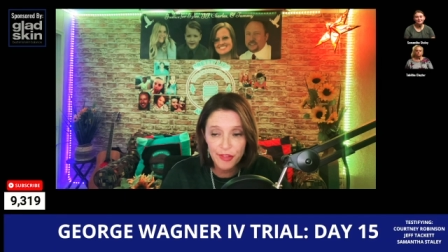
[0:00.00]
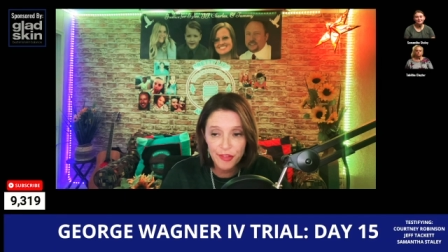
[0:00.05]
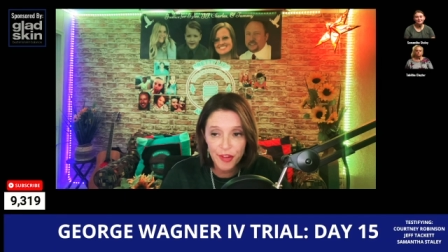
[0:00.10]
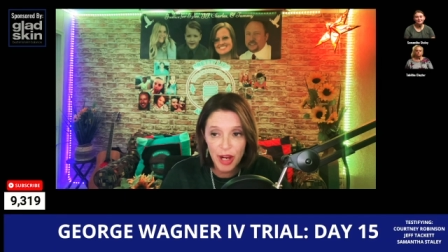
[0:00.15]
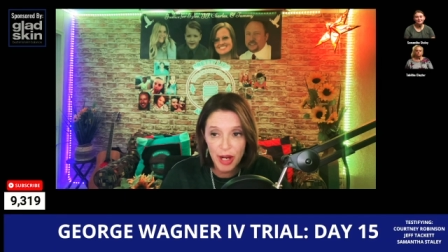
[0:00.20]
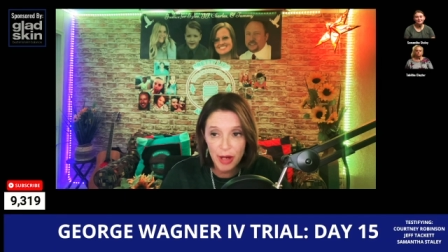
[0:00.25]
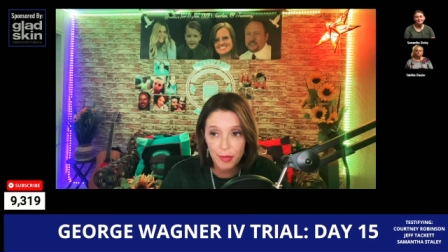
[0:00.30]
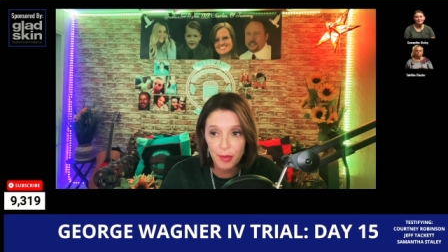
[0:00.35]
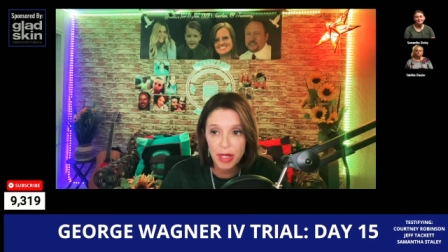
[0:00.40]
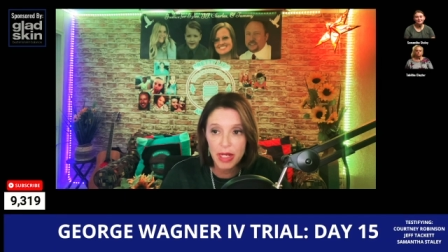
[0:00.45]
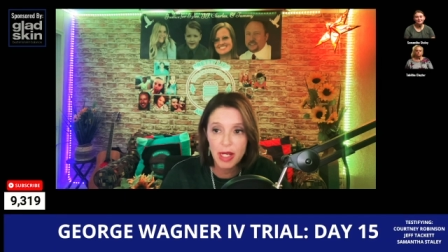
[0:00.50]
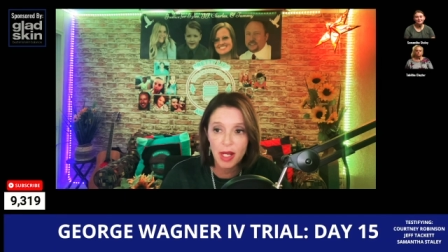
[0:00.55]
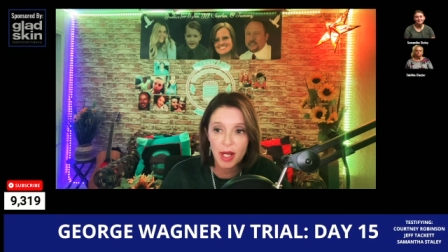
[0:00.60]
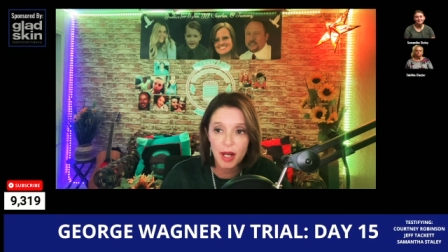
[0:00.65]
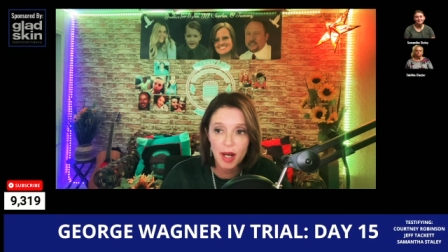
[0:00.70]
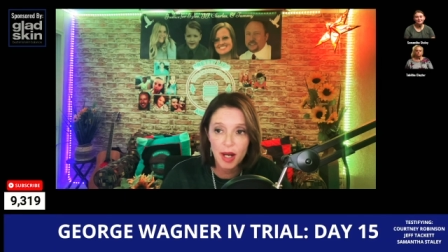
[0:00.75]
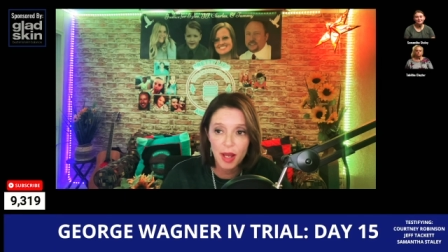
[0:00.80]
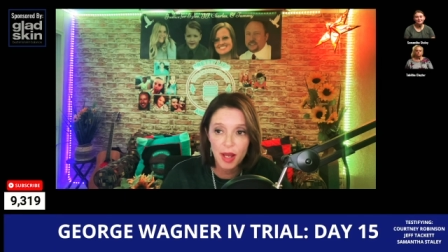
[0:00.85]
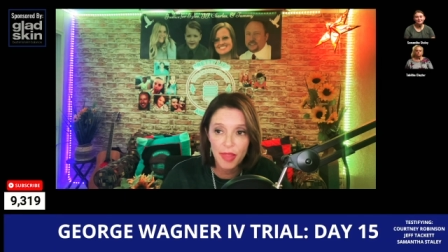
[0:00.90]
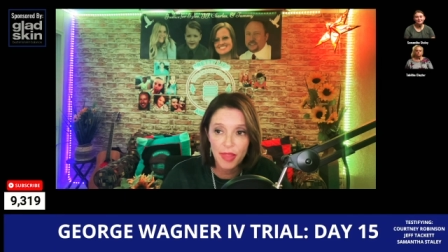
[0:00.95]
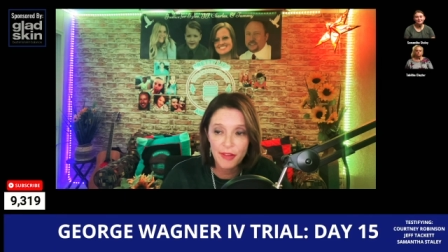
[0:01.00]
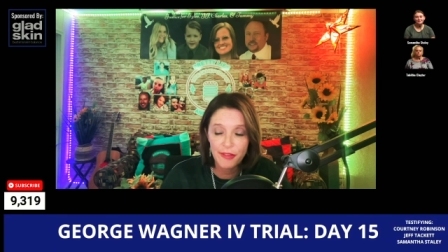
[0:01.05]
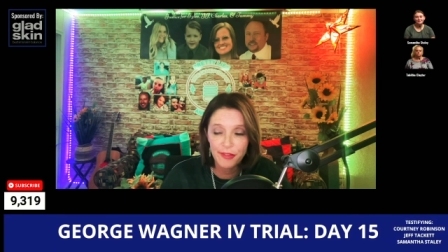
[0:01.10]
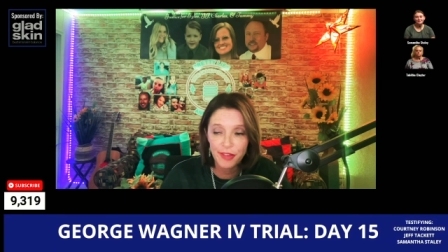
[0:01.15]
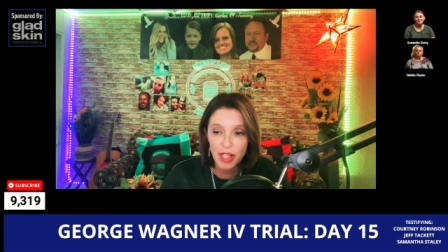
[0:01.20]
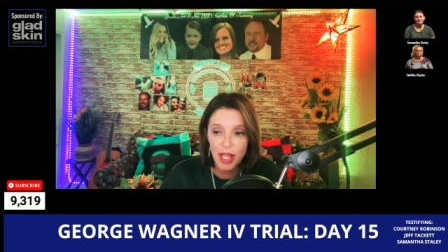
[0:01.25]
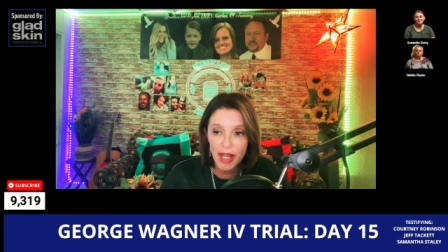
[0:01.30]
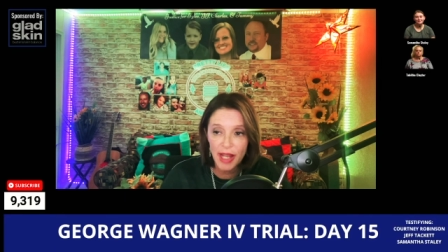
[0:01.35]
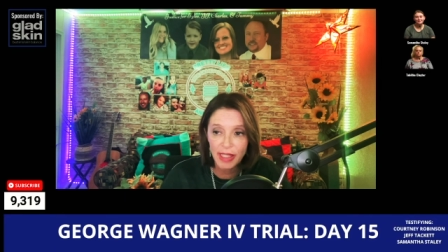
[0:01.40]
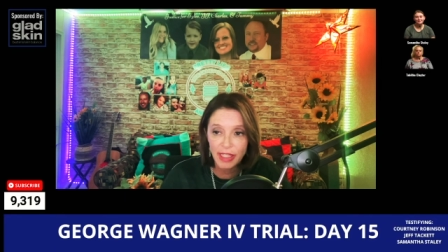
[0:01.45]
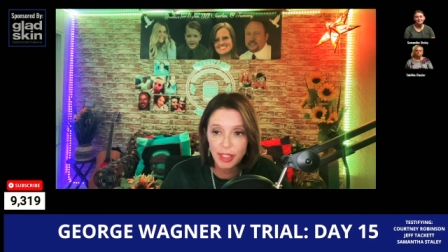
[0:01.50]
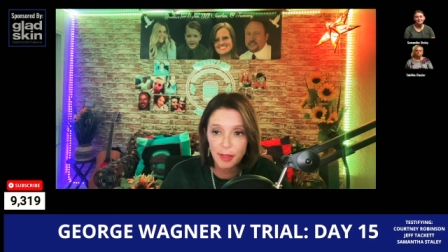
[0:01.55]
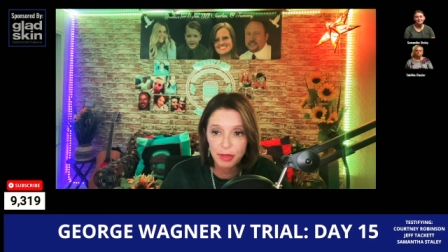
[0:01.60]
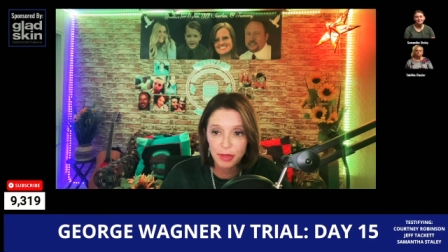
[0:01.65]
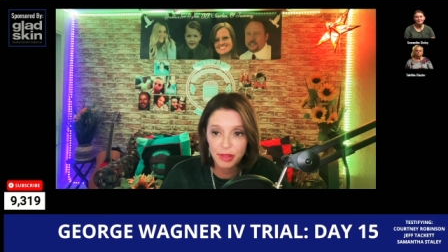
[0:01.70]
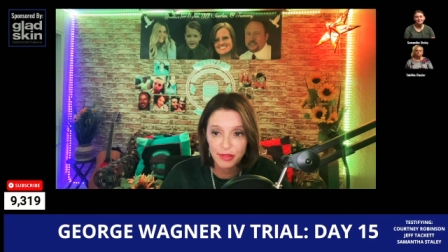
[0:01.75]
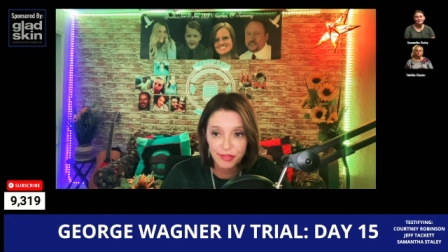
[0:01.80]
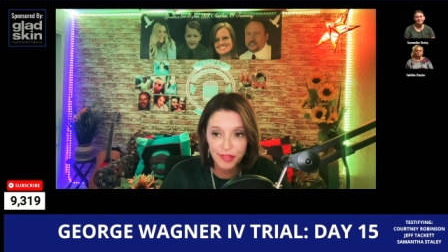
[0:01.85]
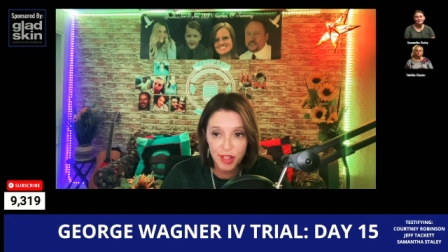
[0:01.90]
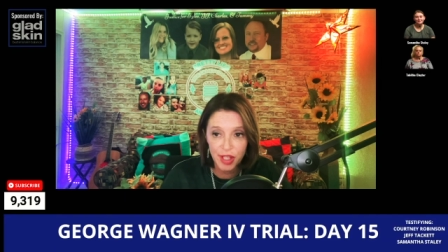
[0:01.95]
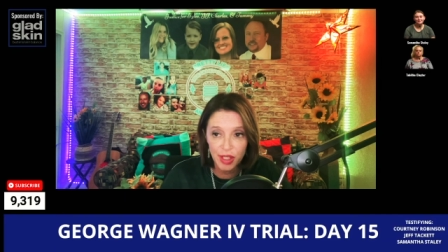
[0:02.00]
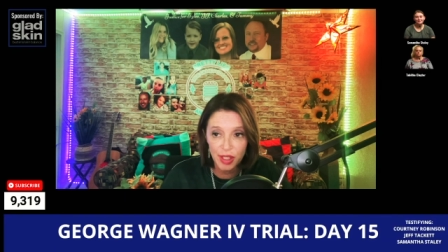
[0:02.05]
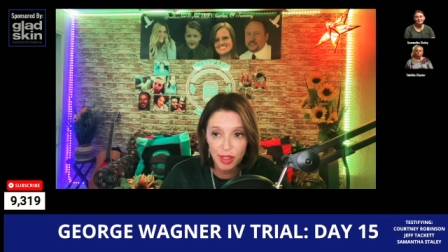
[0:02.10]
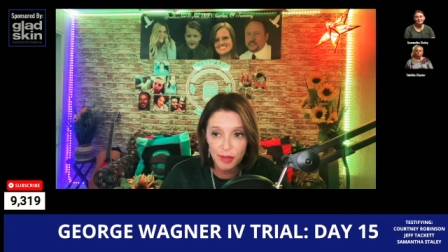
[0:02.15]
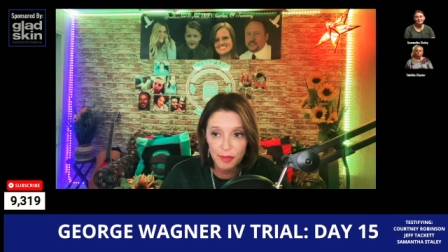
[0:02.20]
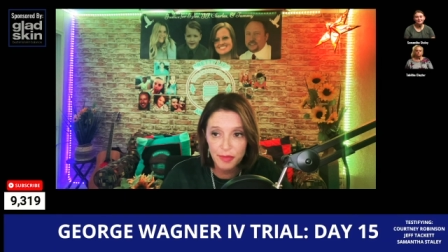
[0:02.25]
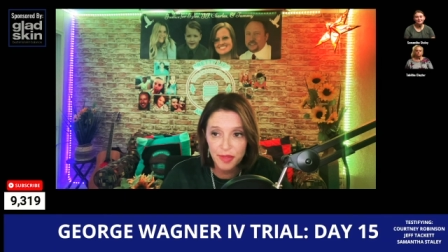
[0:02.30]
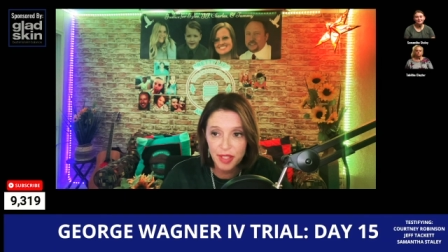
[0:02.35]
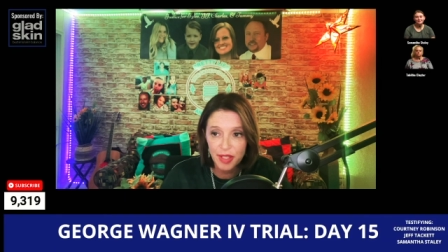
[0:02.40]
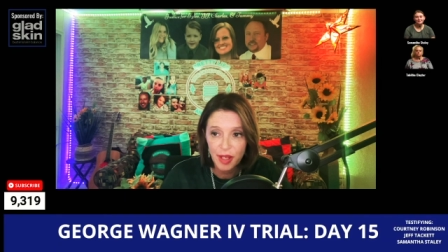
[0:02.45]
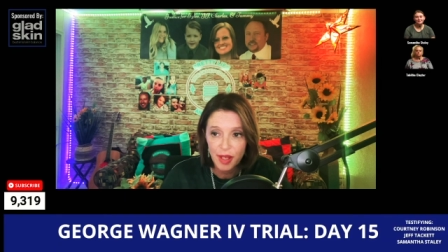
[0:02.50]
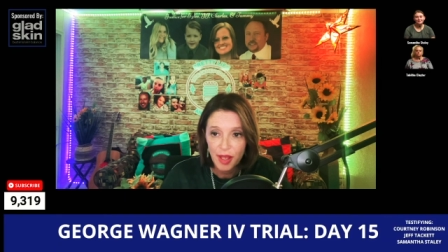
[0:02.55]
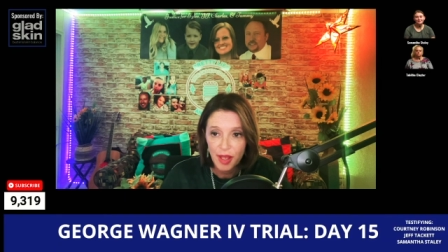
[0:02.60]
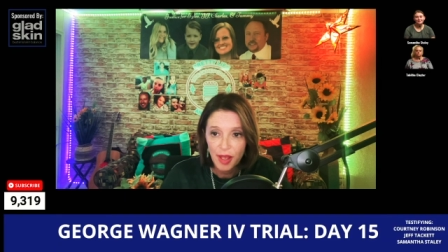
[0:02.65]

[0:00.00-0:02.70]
Frederica on the Flying W Farms.